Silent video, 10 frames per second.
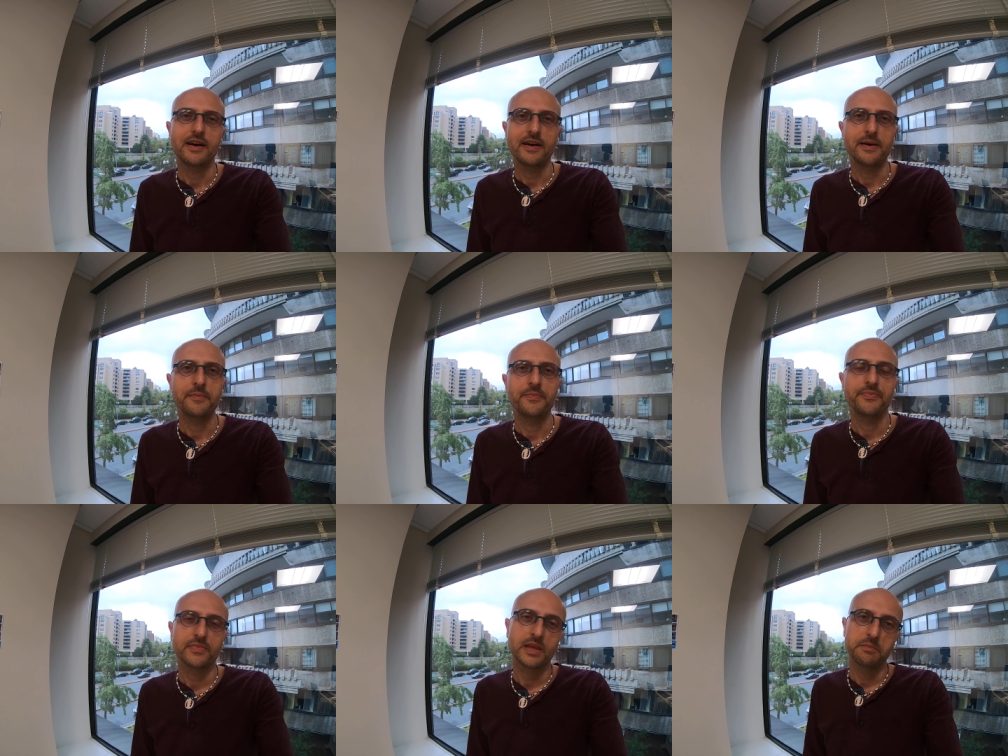Um,
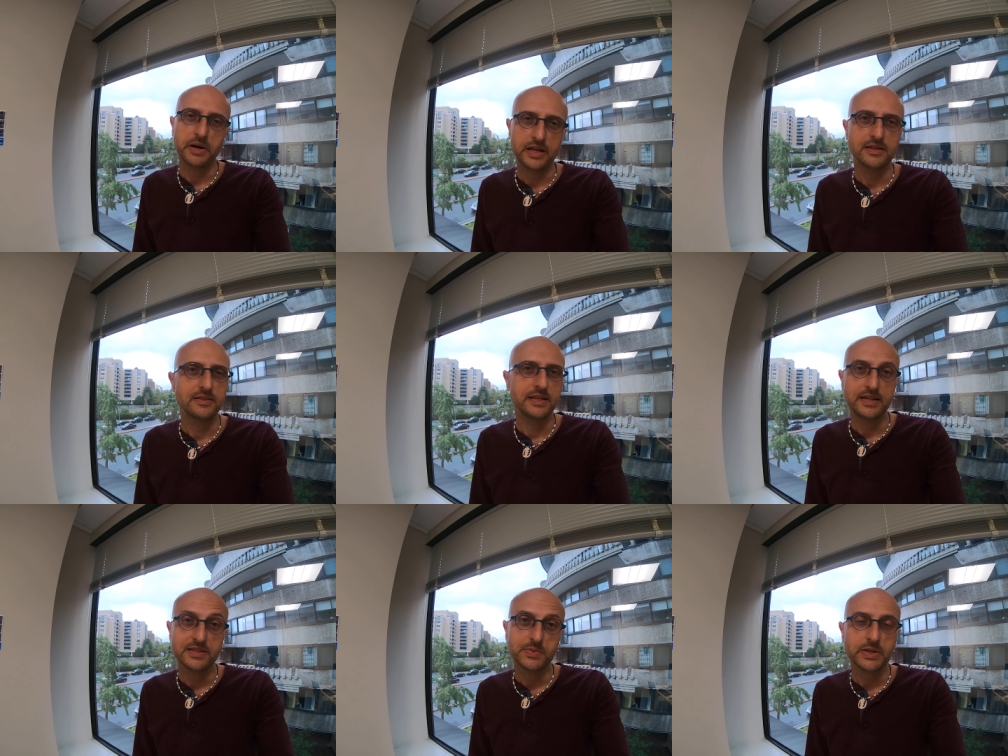but
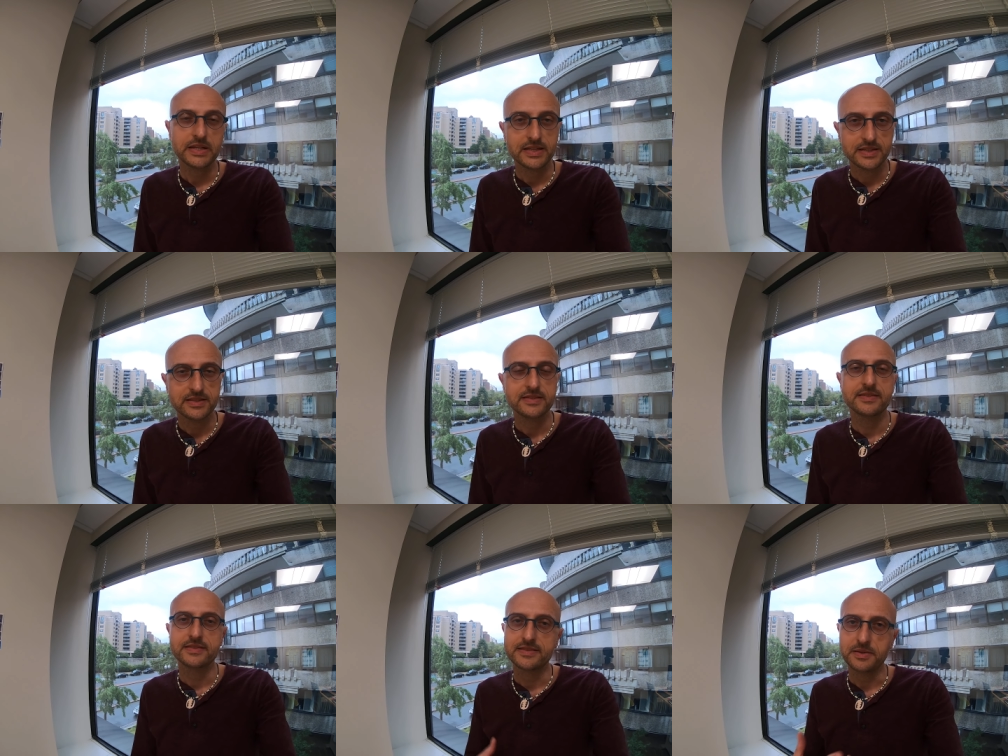it is what it
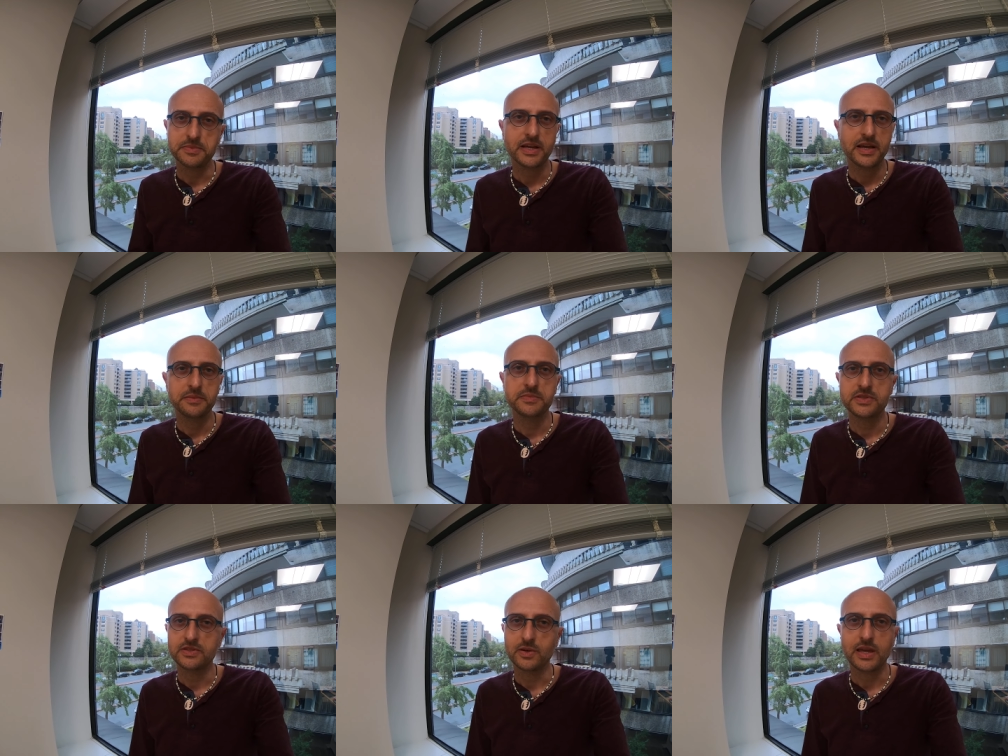is.
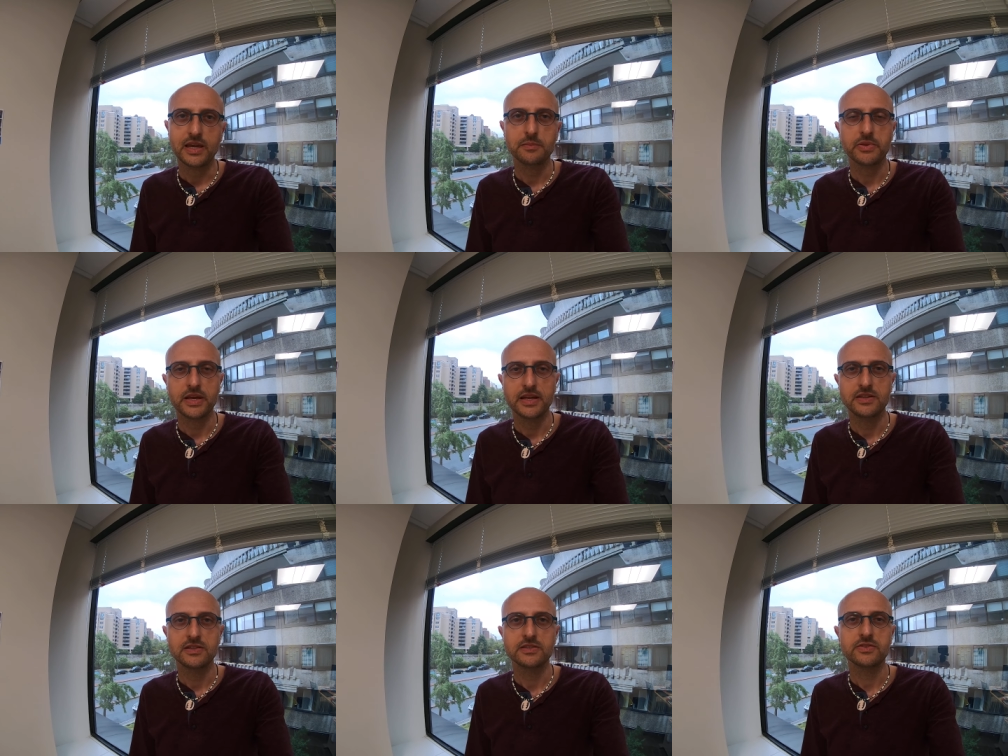Sometimes you can't
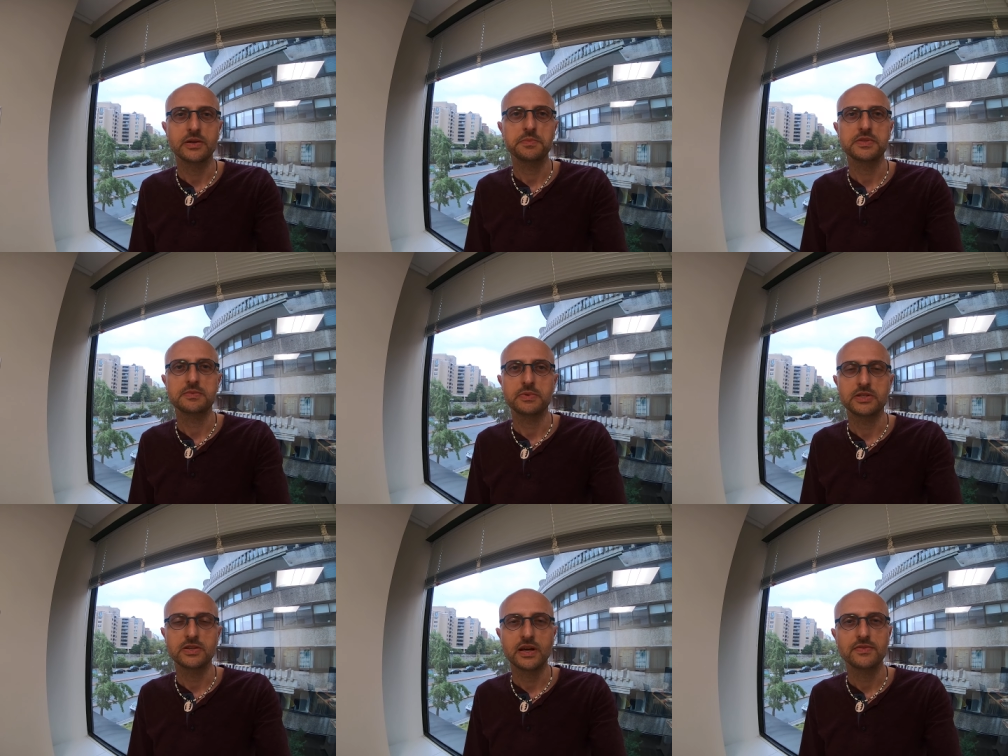plan your trips,
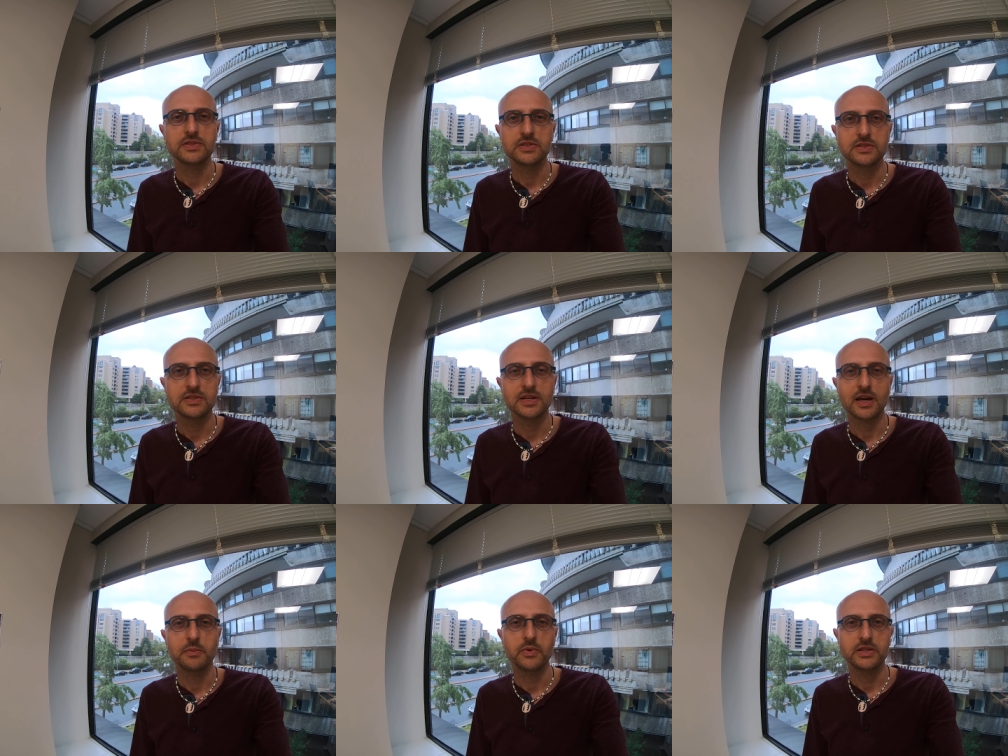but you have to, to
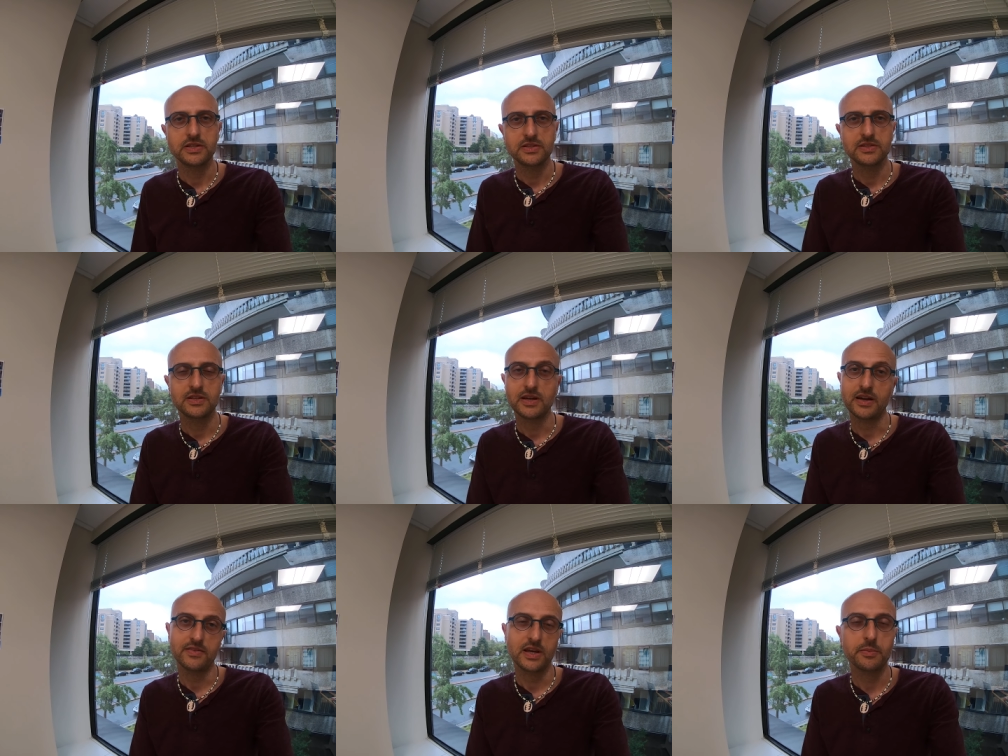come when you
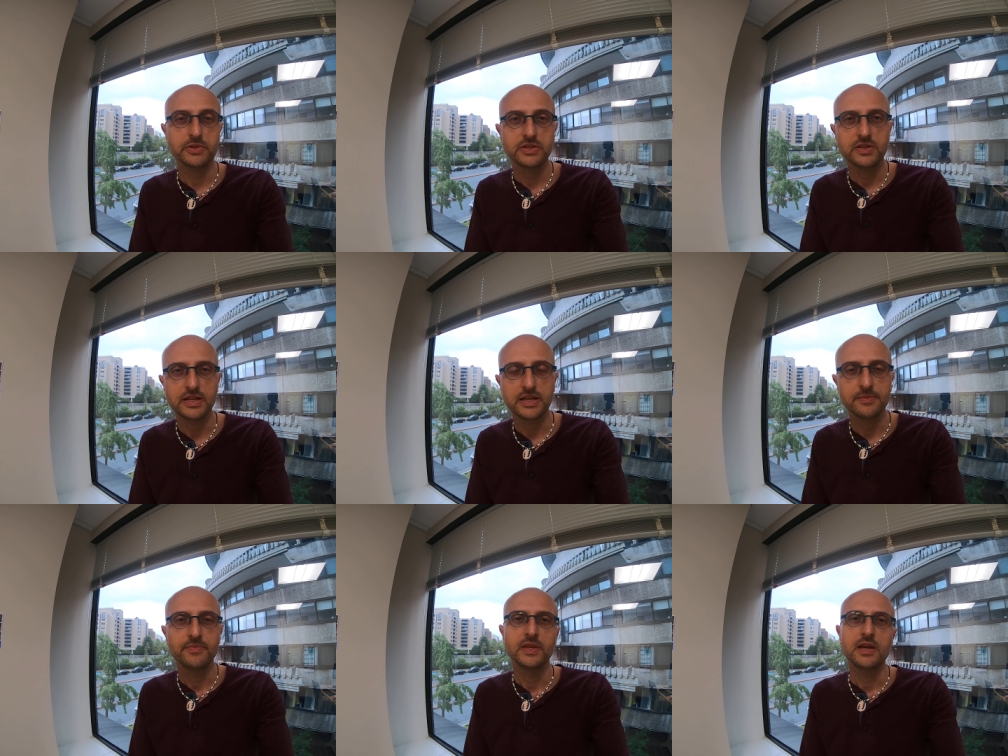have the
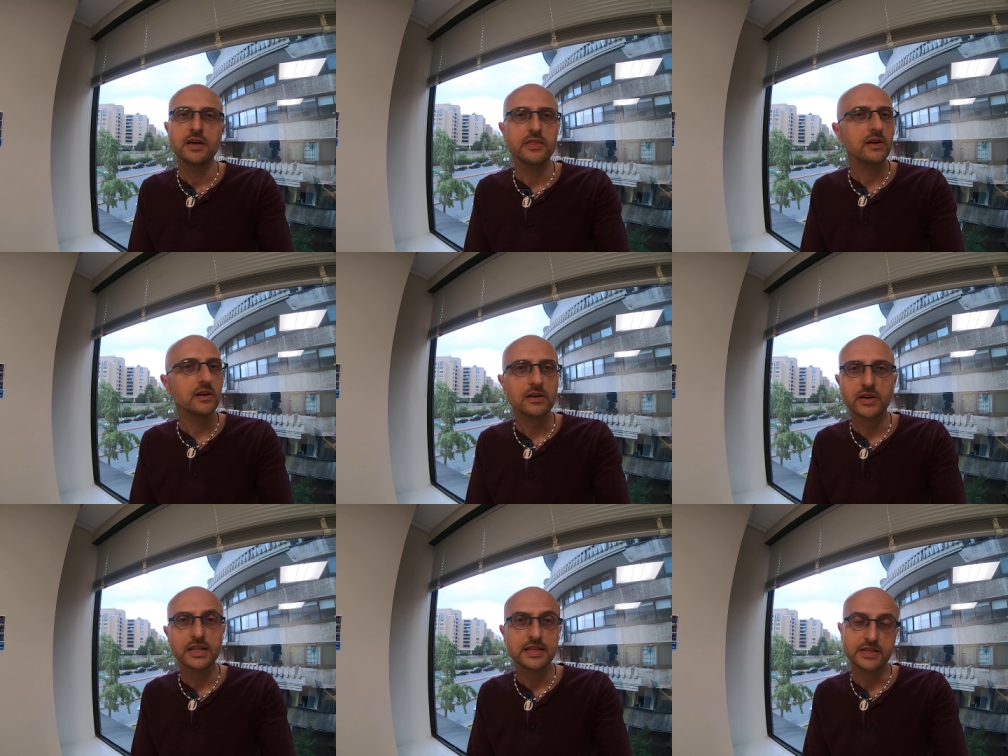opportunity. There are
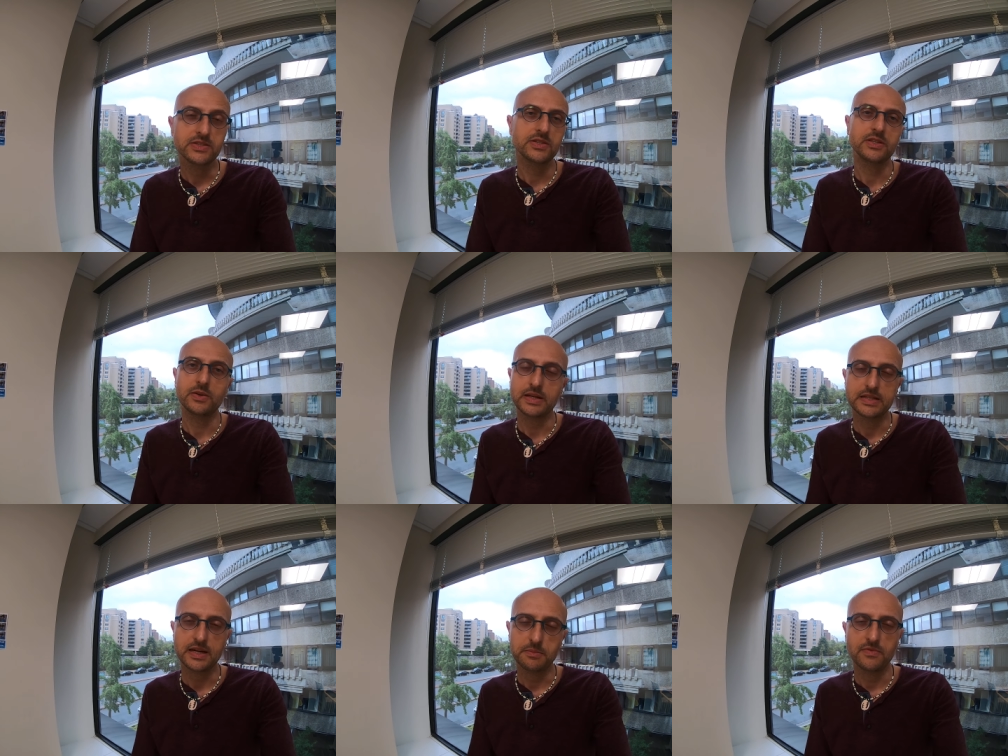great things to do
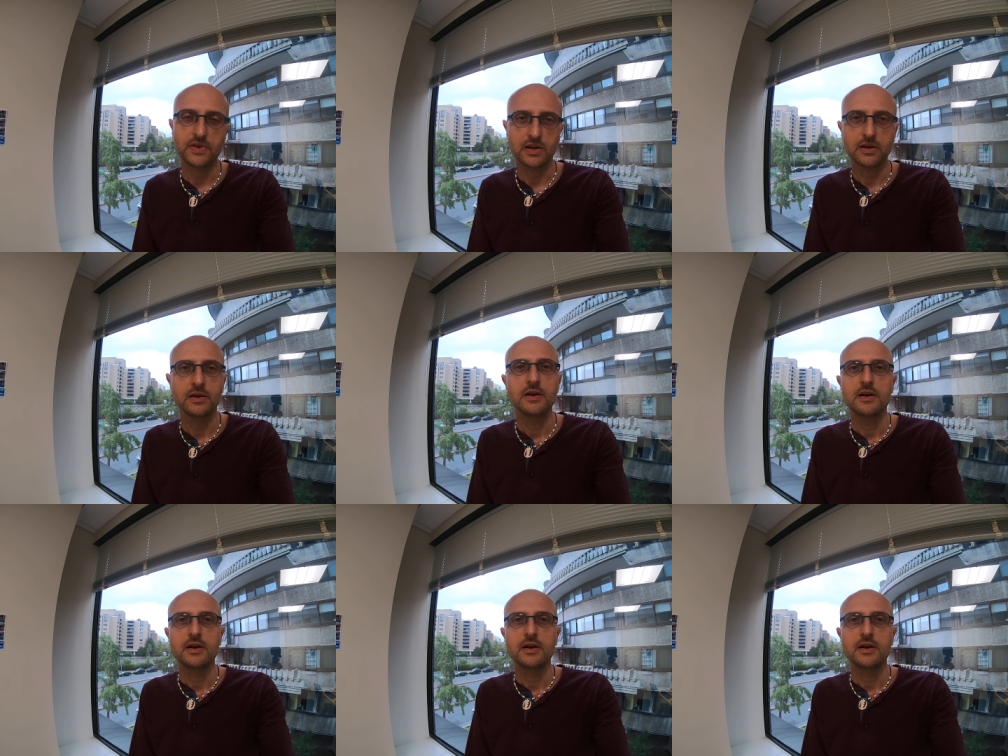any time of year,